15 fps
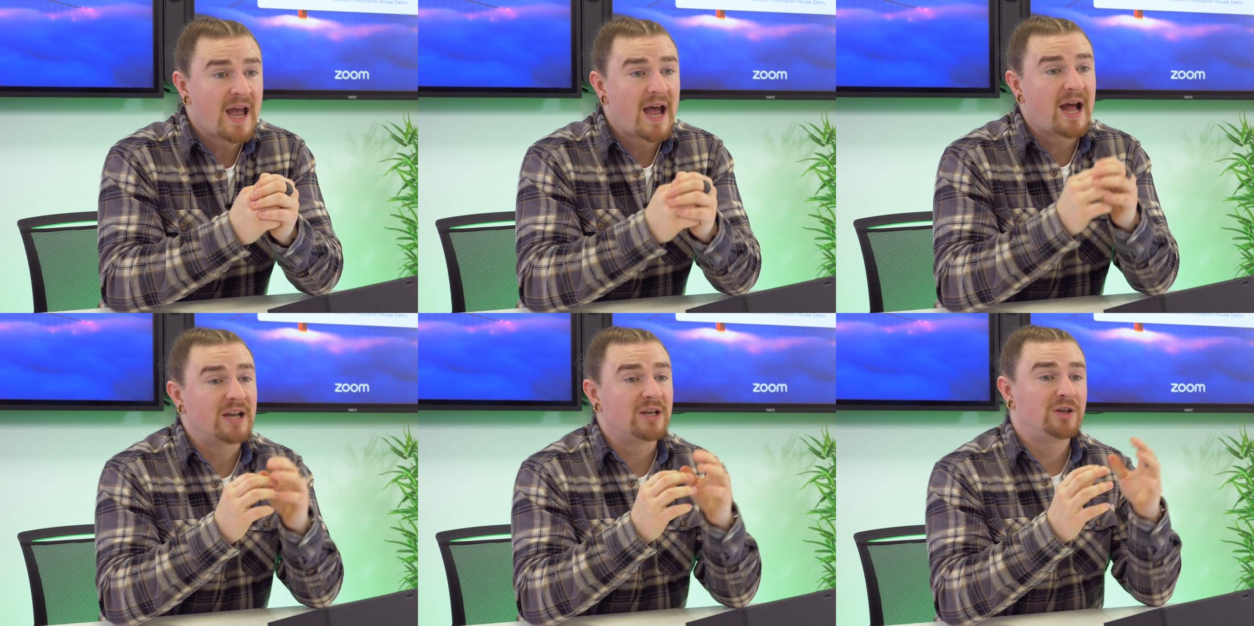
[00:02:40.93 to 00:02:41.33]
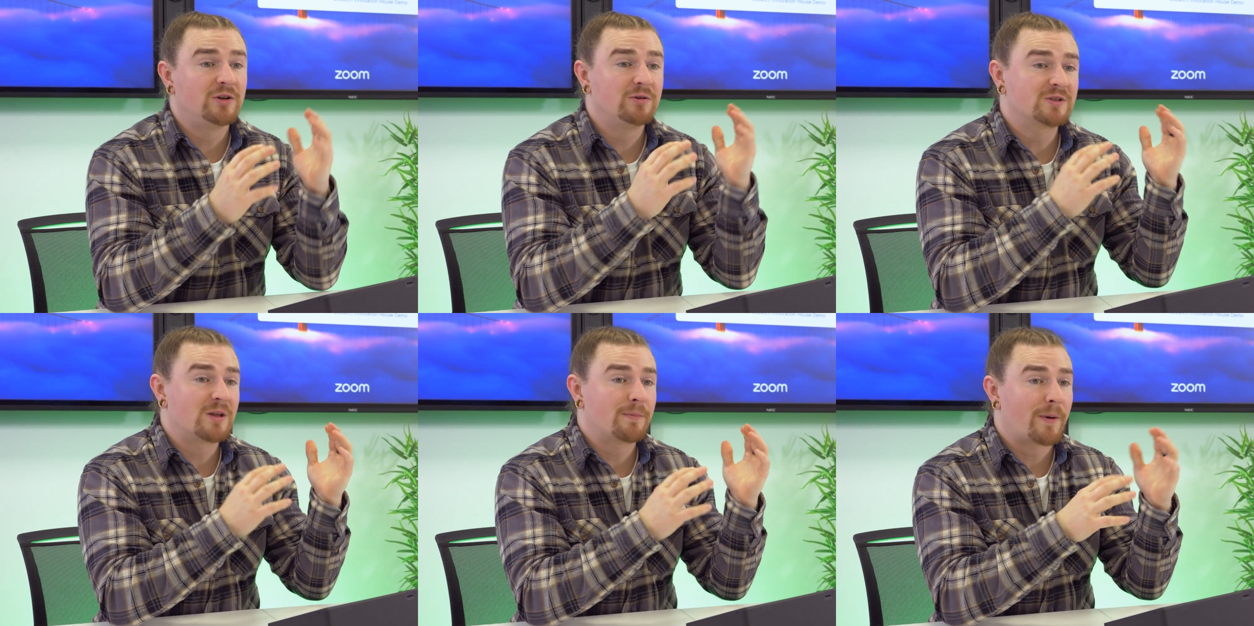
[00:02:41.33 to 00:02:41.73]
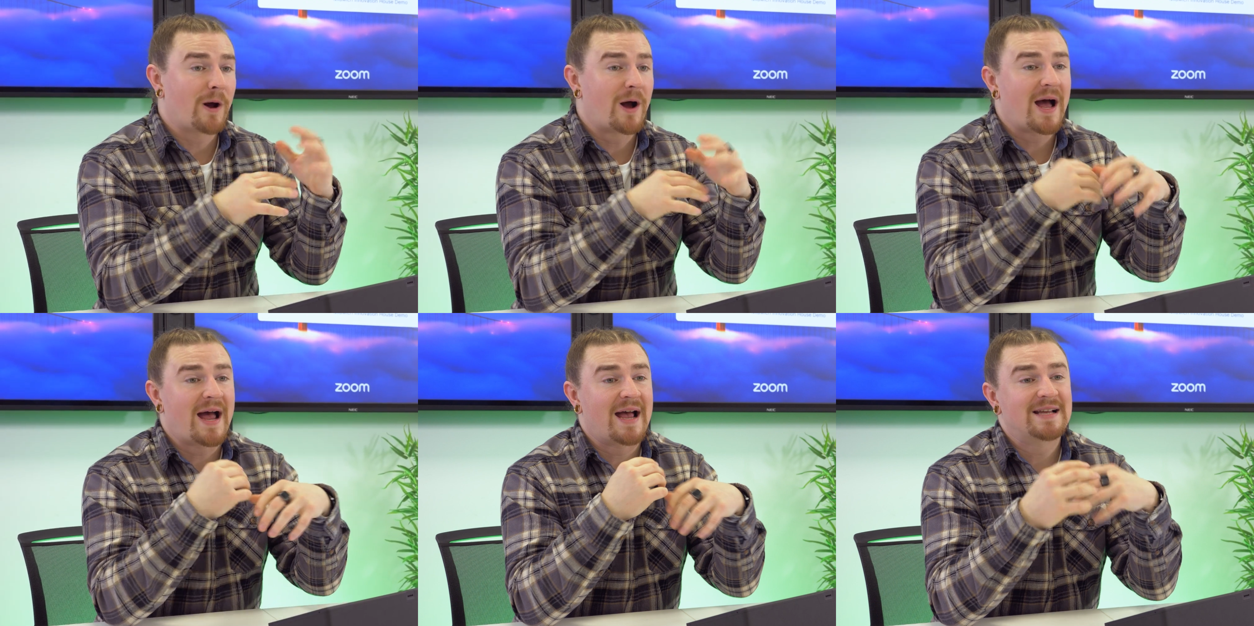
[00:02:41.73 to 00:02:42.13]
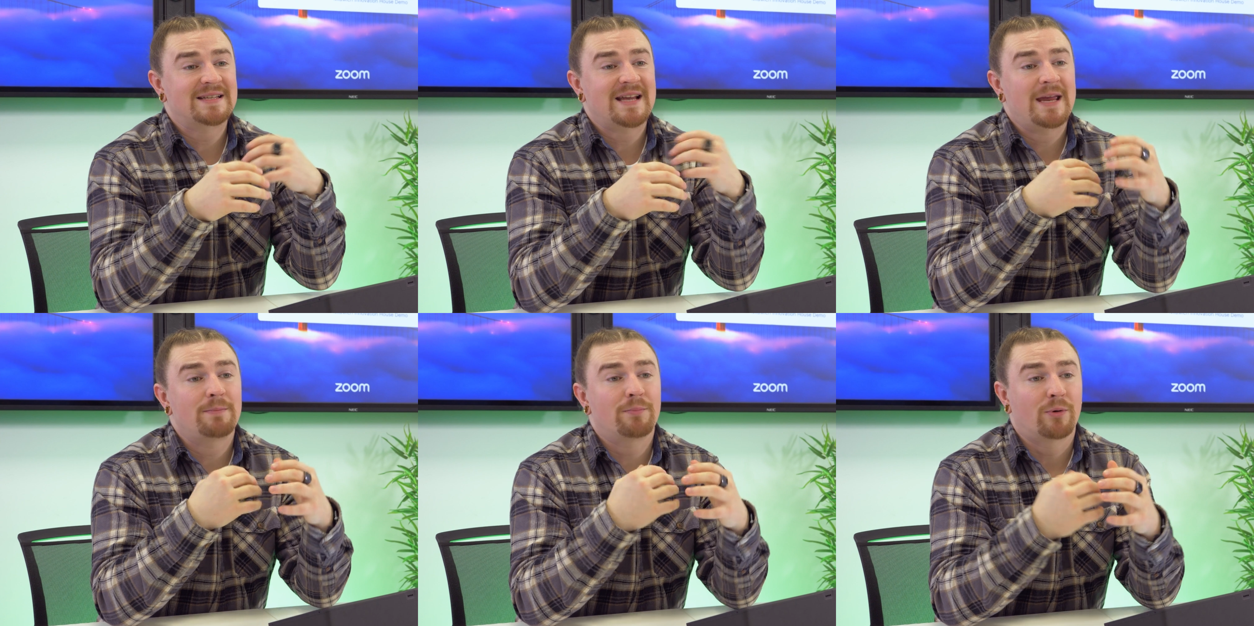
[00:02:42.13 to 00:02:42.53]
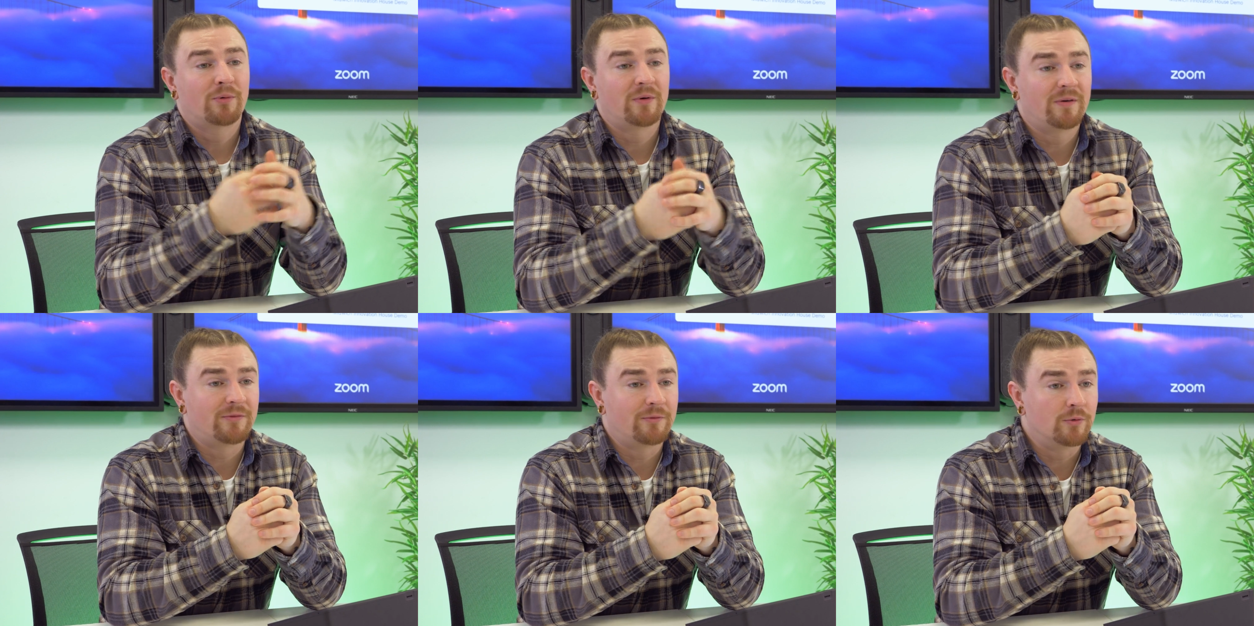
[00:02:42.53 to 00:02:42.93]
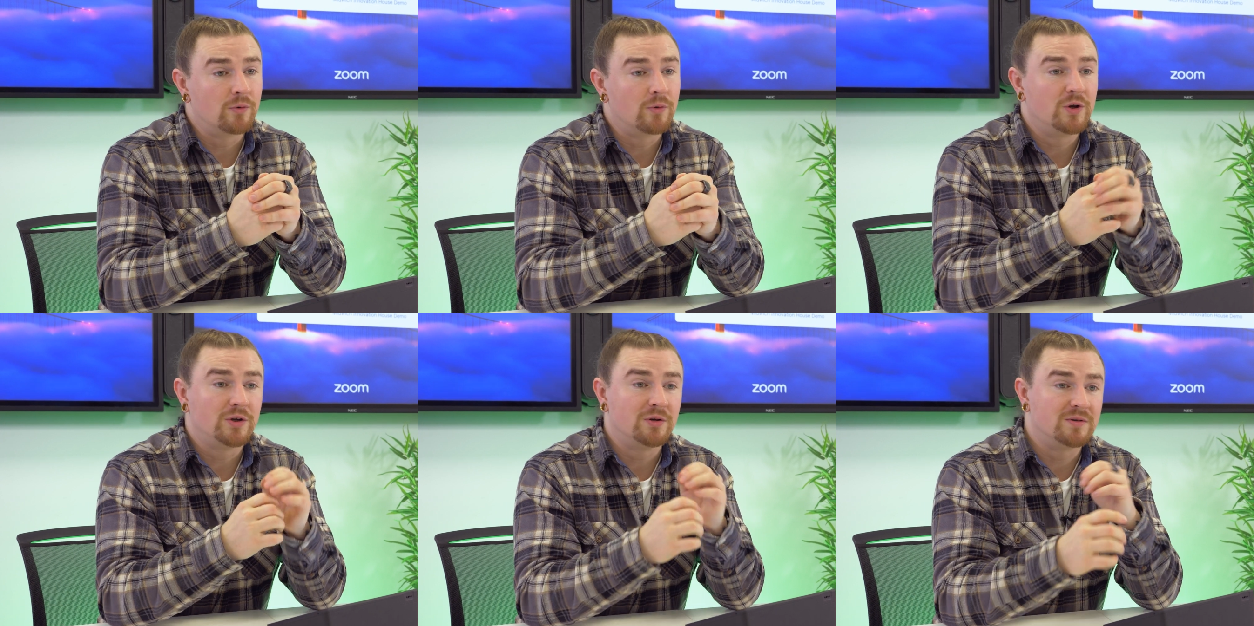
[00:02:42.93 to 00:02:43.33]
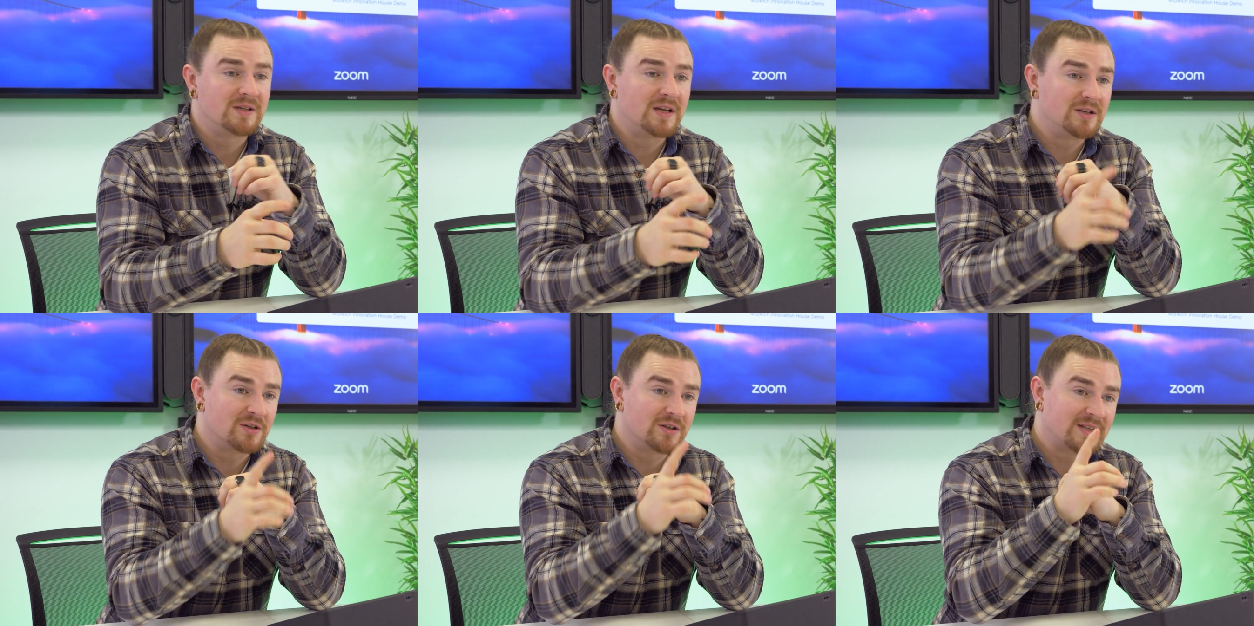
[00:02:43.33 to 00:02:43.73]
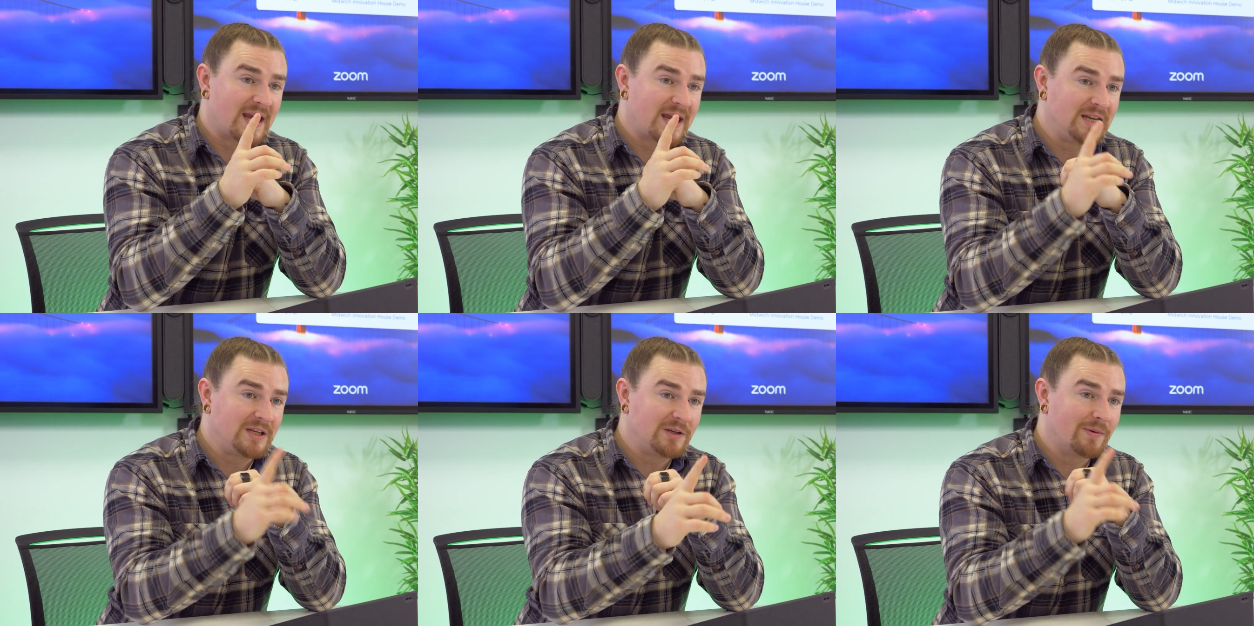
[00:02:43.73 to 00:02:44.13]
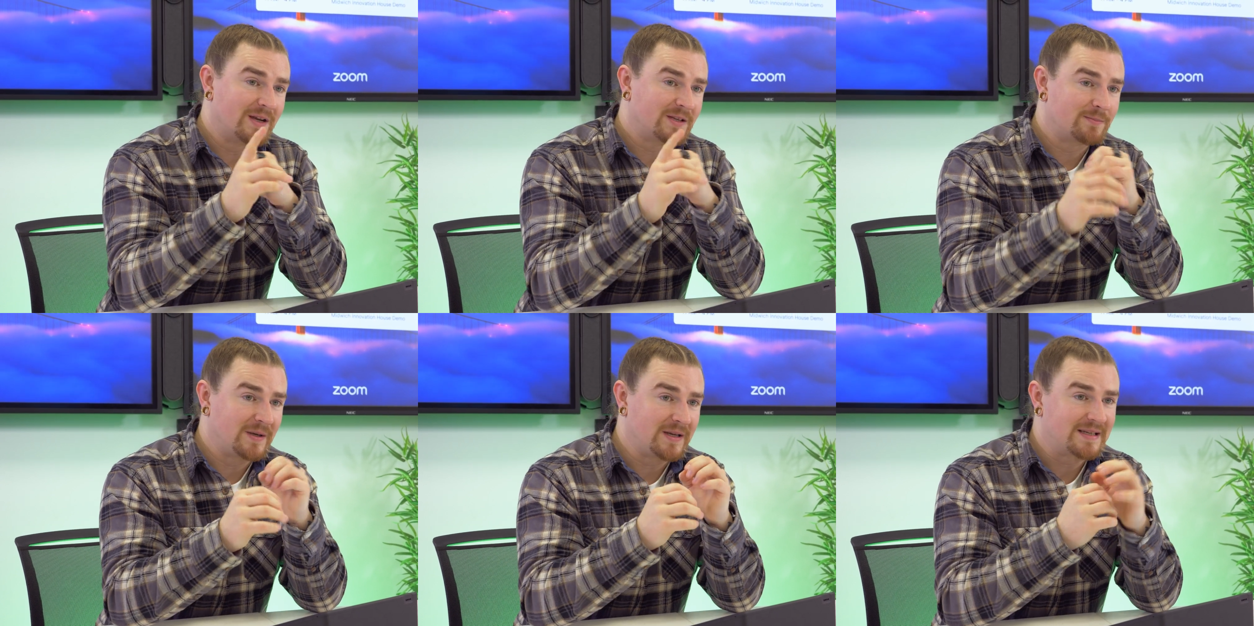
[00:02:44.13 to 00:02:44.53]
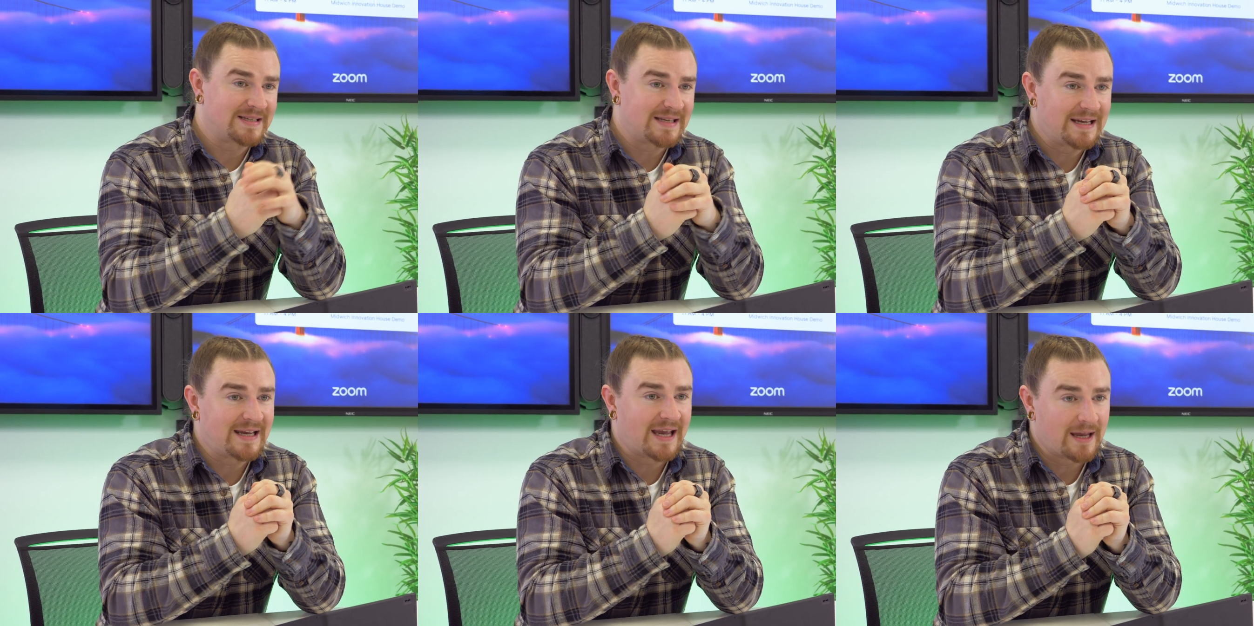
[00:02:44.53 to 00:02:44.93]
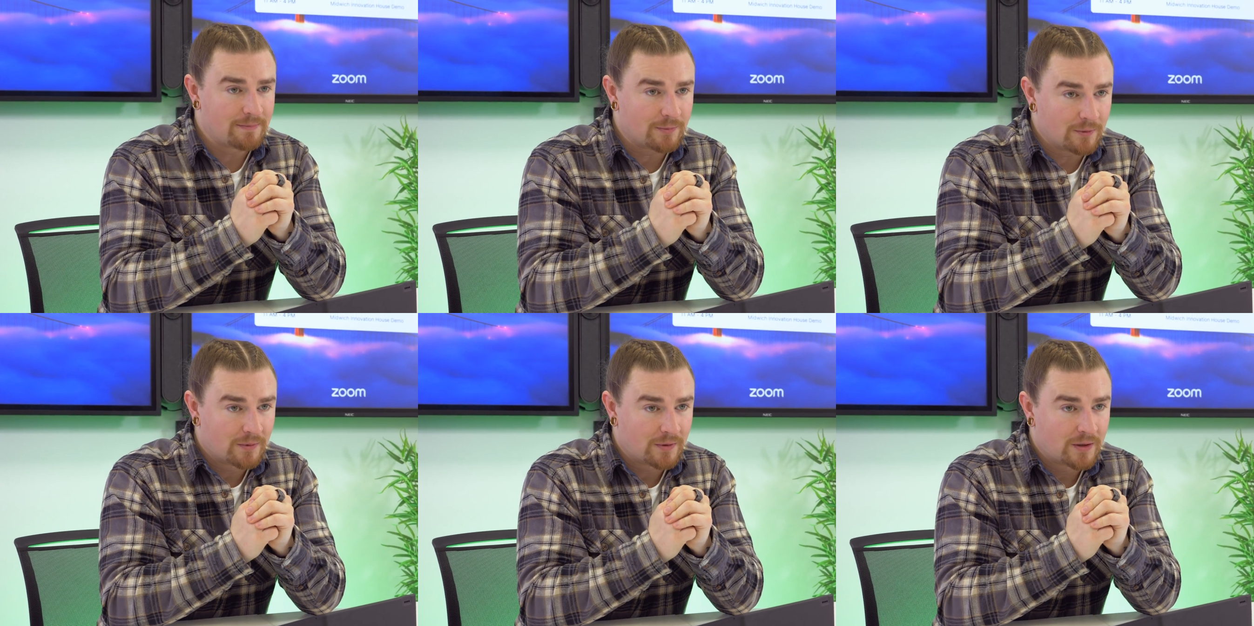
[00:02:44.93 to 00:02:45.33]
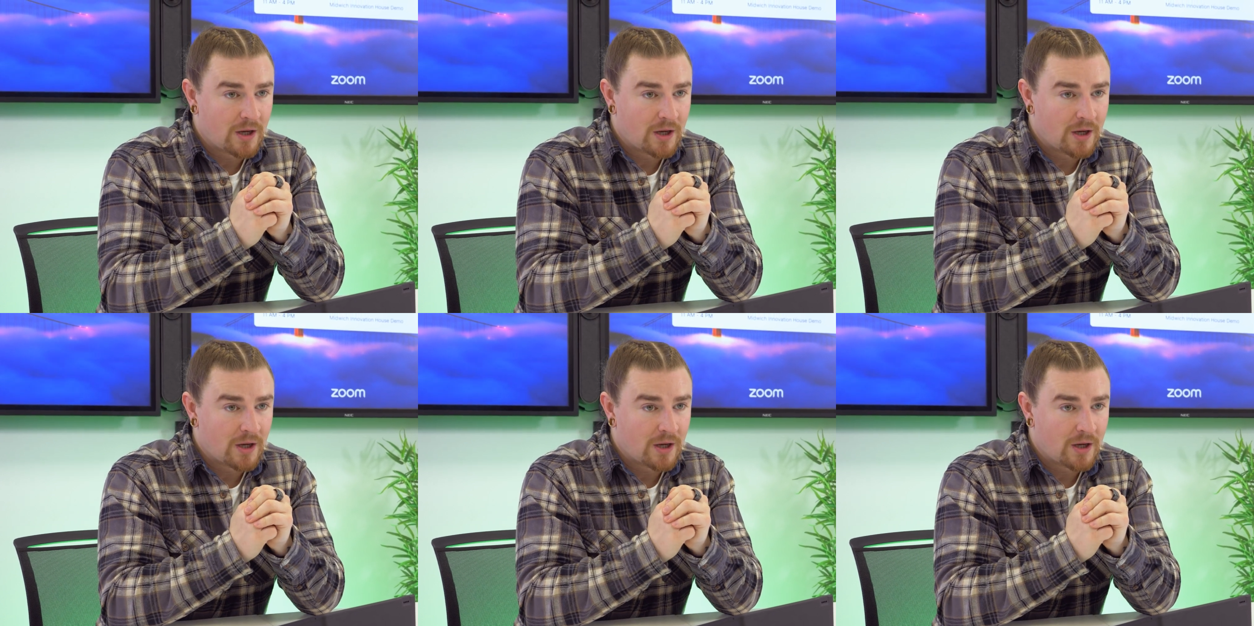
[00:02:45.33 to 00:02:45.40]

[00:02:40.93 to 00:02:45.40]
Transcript: and use the bar as a peripheral using just a USB-C cable.